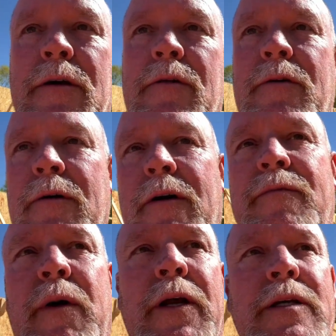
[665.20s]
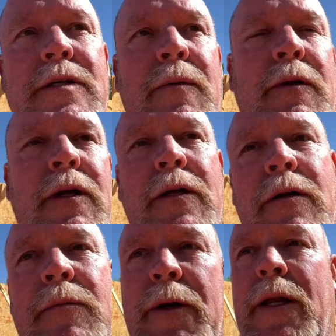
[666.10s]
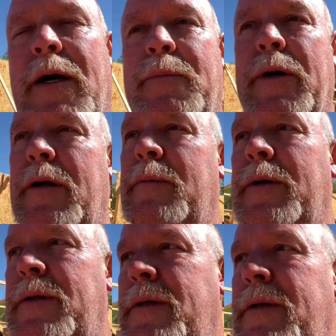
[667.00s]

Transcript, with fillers: you can throw enough money at something and it'll be a lot better, but